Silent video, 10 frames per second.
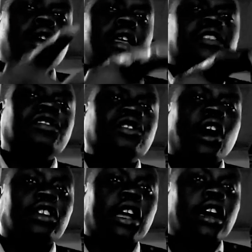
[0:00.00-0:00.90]
His
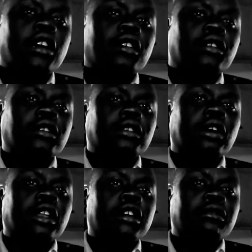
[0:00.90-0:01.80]
daughter
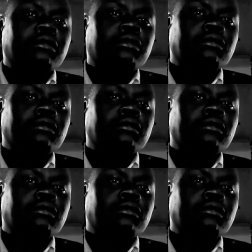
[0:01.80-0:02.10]
told him,